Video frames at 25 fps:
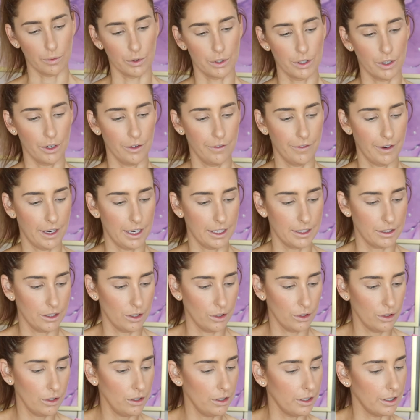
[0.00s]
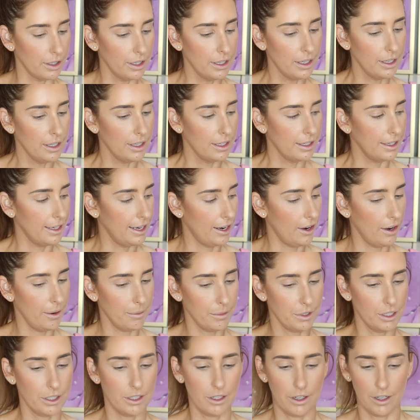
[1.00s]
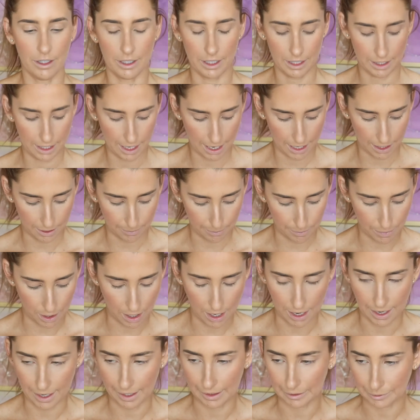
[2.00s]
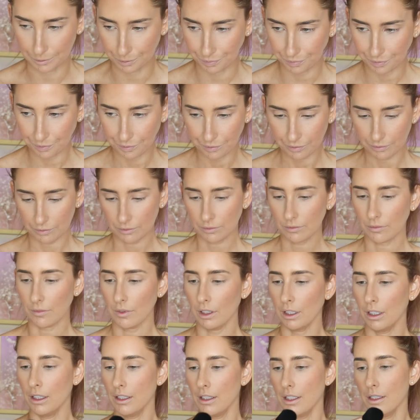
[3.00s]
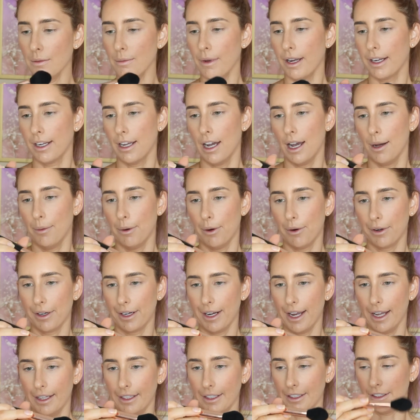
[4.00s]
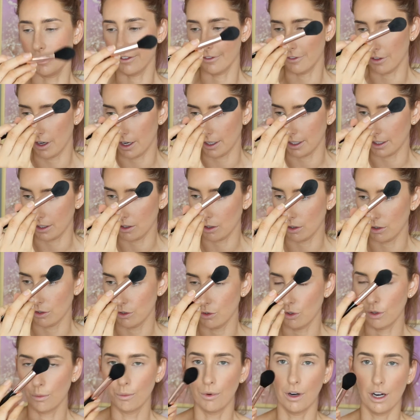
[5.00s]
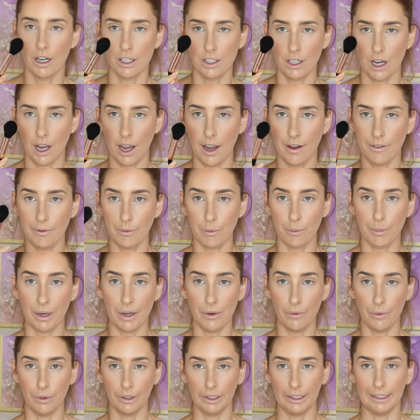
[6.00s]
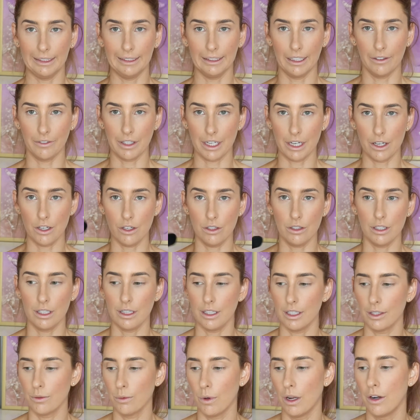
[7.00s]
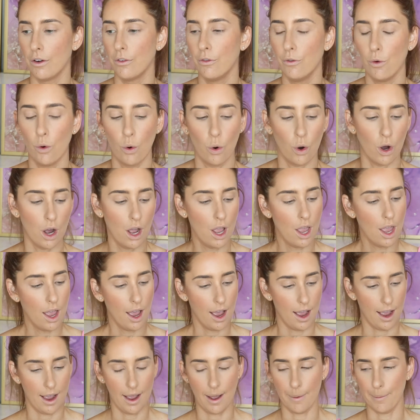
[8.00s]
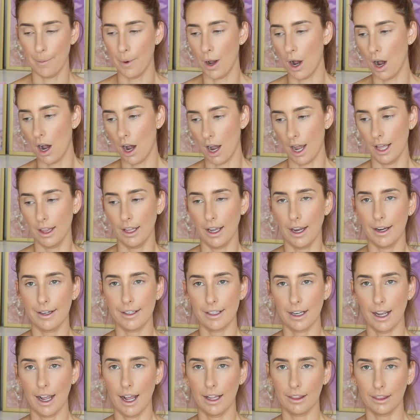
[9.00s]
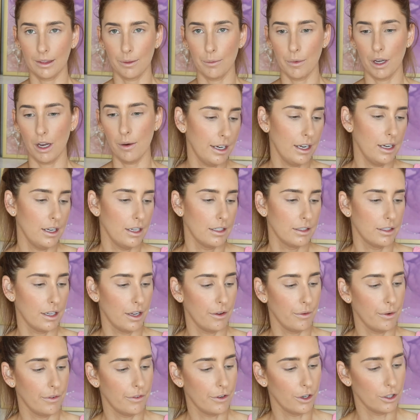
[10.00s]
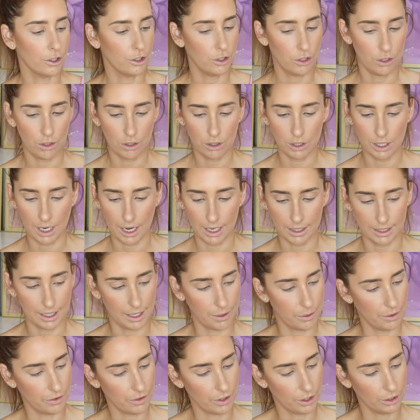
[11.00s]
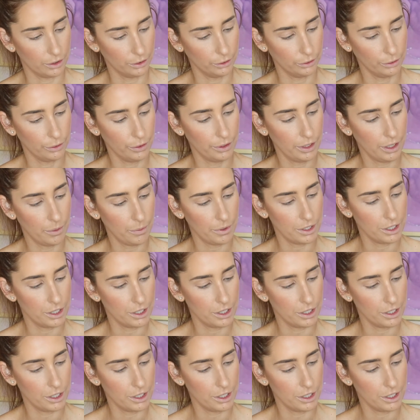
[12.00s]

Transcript: So far so good. Now I'm just going to take my, this is my Garbo & Kelly Defining Contour Brush. I've been really loving using this one for highlight at the moment. So we've got two shades here. We've got Luna,